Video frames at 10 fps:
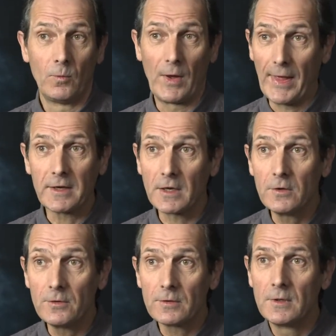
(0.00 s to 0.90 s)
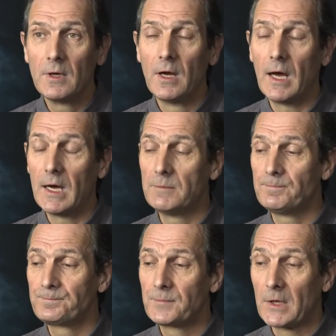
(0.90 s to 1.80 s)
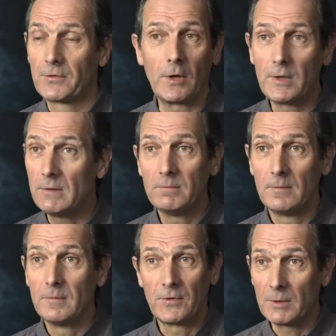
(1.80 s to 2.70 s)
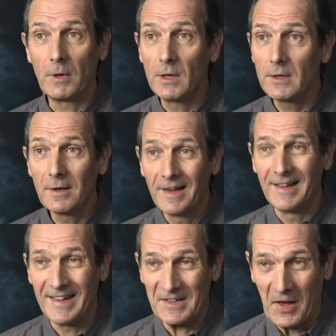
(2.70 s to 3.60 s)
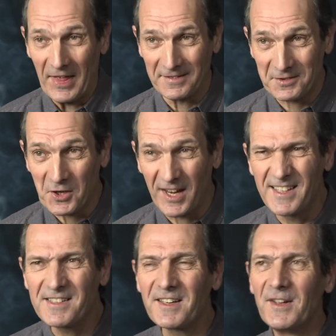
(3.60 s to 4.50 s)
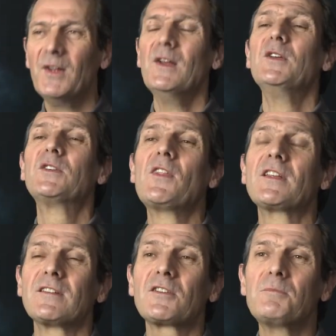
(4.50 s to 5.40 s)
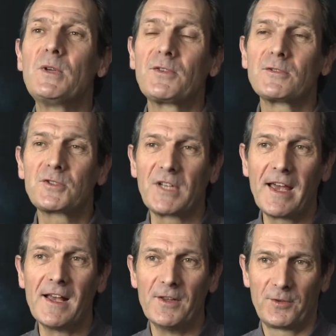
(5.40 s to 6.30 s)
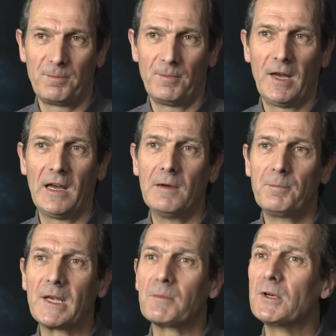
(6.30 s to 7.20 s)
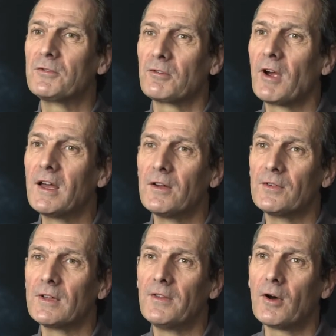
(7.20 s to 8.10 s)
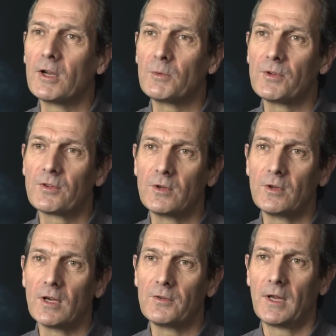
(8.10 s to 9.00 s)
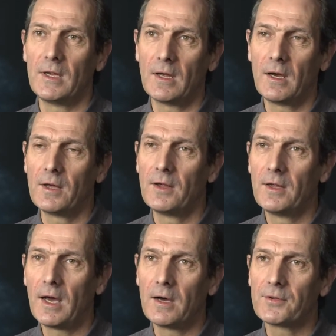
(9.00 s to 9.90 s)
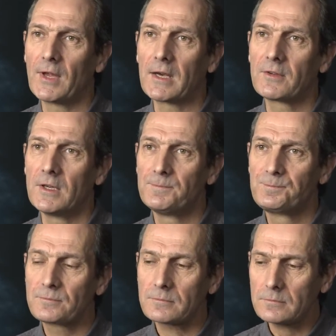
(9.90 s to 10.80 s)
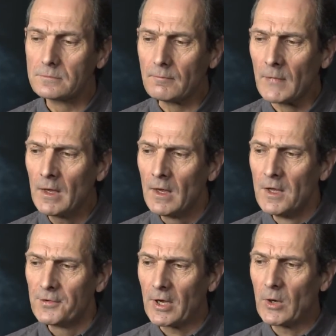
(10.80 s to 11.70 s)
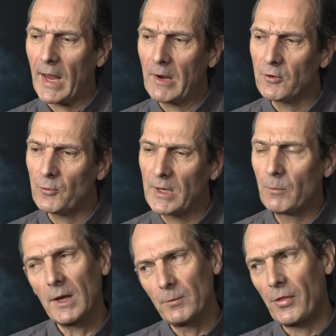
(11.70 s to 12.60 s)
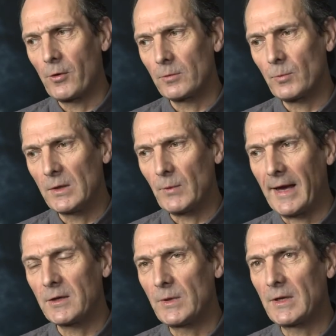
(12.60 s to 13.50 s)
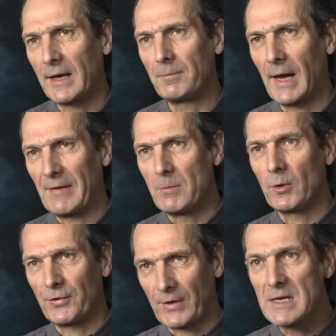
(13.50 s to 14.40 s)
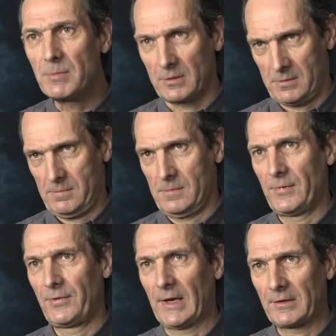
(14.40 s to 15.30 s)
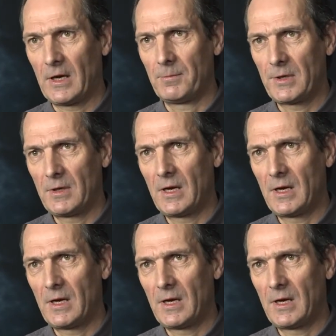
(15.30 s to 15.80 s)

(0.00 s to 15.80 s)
where that goes. Sony, similarly, you know, that's changed. So there's a lot of musical chairs being moved around in the Hollywood studios in our sector. So how have we, well, we thought, well, how do we kind of have a more stable setup,